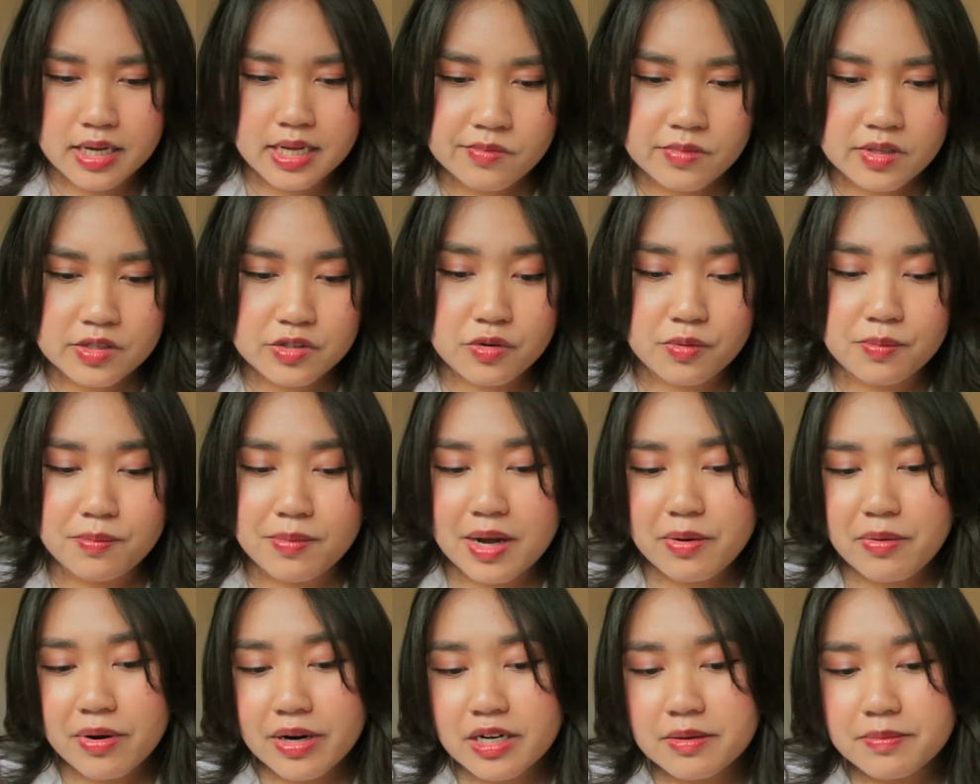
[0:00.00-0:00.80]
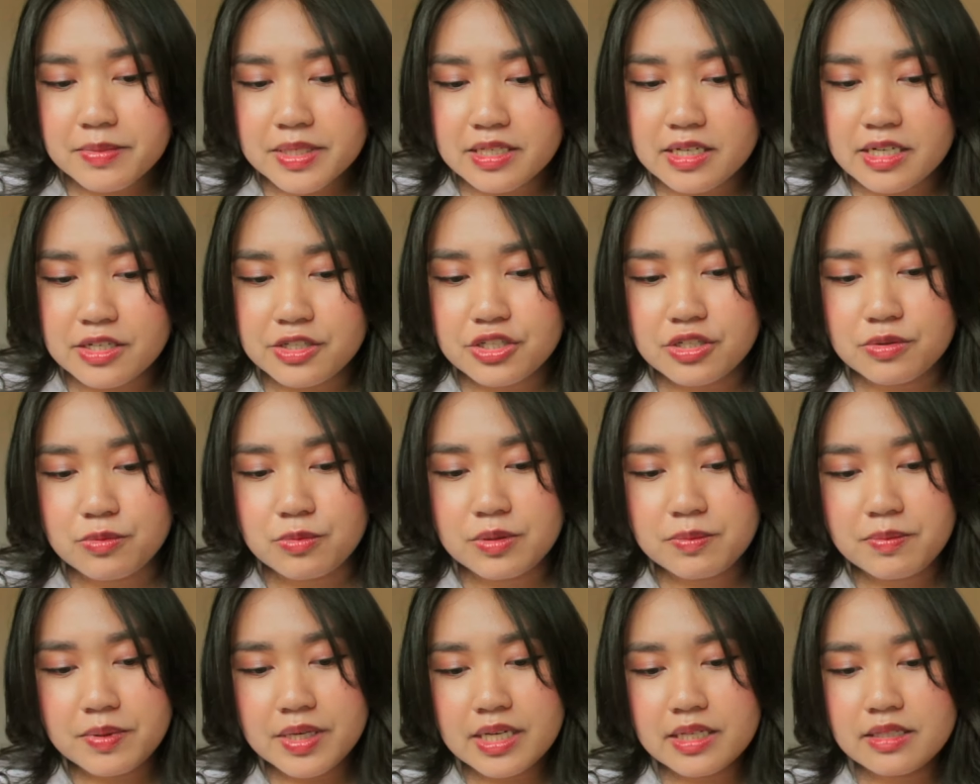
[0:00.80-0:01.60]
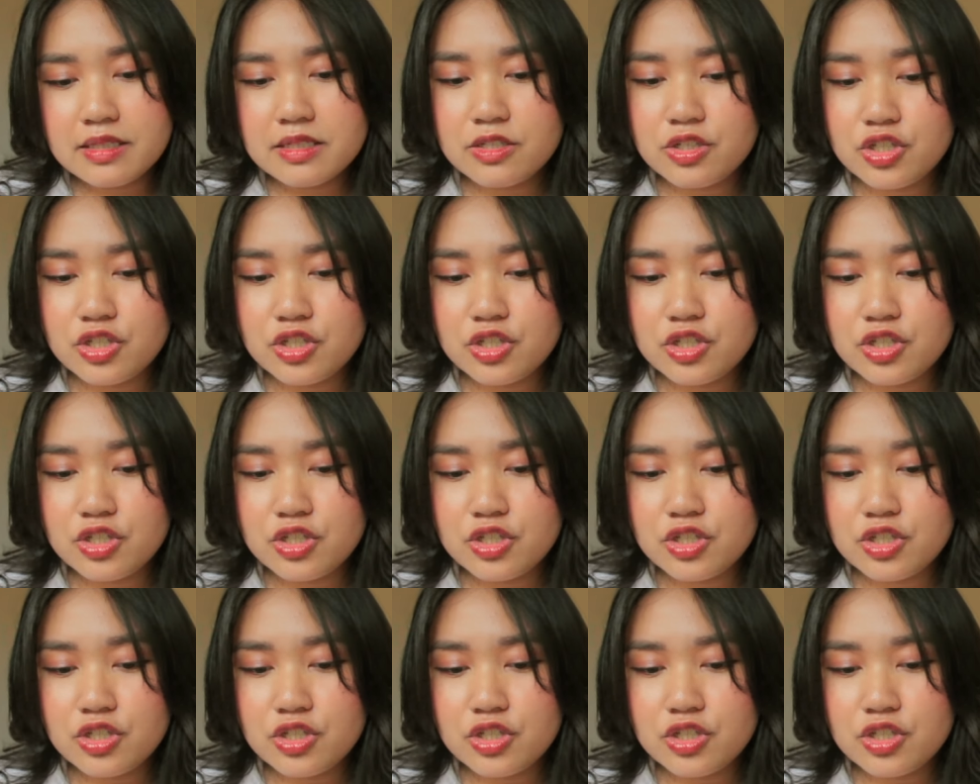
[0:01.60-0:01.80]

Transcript: So my recommendation would be to